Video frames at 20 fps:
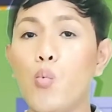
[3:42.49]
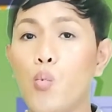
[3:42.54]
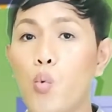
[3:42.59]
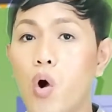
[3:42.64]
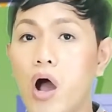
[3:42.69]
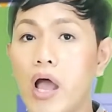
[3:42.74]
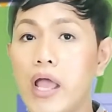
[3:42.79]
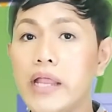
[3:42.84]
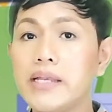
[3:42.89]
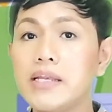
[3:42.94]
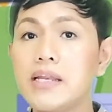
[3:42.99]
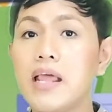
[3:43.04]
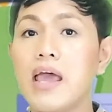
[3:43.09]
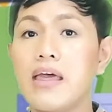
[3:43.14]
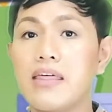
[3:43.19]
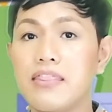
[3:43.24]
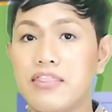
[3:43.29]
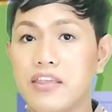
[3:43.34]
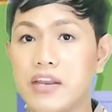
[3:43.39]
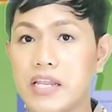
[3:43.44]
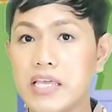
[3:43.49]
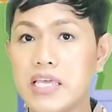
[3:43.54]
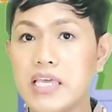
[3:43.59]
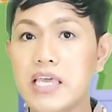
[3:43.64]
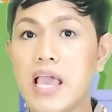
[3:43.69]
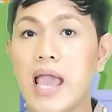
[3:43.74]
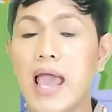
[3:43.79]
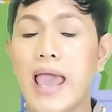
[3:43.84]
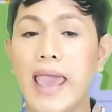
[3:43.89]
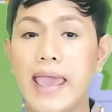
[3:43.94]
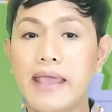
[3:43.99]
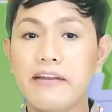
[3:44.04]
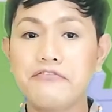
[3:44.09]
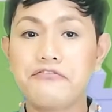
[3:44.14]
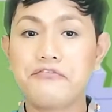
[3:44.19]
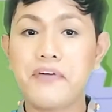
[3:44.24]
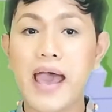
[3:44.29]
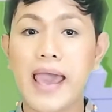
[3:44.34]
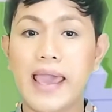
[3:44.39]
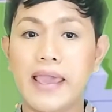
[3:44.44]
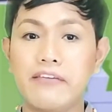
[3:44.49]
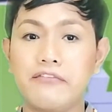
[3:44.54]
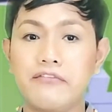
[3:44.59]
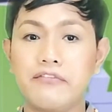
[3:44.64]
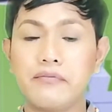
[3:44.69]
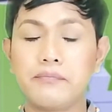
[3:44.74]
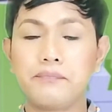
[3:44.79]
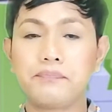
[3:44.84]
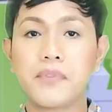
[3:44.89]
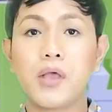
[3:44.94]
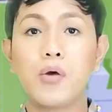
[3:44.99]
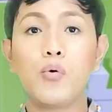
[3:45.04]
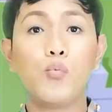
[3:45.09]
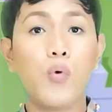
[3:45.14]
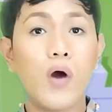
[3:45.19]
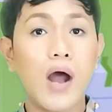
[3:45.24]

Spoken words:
1, 3, and 5.